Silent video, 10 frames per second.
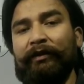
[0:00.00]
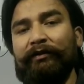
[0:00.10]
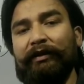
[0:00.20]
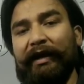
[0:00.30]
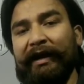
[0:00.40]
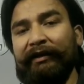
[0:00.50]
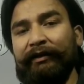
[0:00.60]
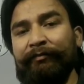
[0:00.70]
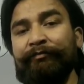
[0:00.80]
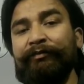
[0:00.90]
the
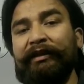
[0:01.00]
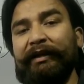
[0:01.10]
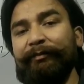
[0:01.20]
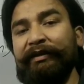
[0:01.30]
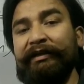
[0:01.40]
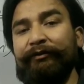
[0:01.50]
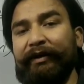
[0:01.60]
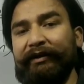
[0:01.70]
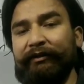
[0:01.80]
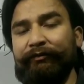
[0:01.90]
atom can be
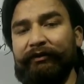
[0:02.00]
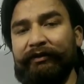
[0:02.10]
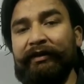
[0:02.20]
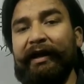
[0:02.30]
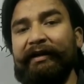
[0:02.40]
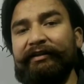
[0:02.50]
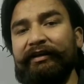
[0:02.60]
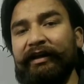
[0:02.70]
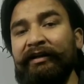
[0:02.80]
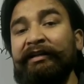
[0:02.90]
divided further, and
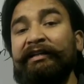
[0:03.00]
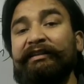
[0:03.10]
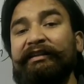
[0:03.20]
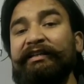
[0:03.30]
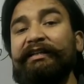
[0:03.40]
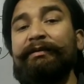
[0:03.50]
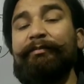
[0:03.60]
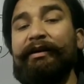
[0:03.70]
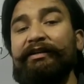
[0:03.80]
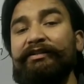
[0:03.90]
there are three
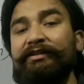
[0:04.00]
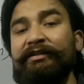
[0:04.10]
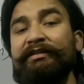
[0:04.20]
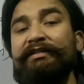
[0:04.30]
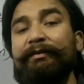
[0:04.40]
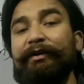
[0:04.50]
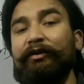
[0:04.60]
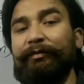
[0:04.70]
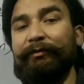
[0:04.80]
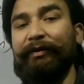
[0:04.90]
major
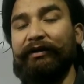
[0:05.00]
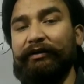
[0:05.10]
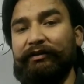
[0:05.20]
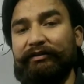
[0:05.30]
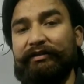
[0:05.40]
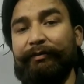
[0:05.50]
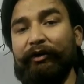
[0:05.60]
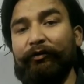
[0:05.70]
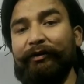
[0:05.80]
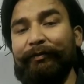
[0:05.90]
subatomic particles.
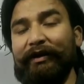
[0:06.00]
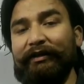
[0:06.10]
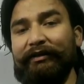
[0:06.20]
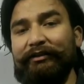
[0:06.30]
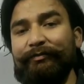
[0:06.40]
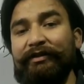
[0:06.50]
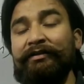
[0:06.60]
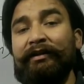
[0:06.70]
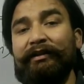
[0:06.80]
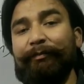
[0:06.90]
Subatomic particles
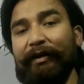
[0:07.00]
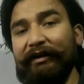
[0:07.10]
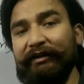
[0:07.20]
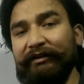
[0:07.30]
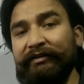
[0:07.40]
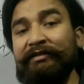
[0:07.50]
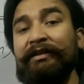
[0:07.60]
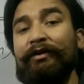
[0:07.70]
means the particles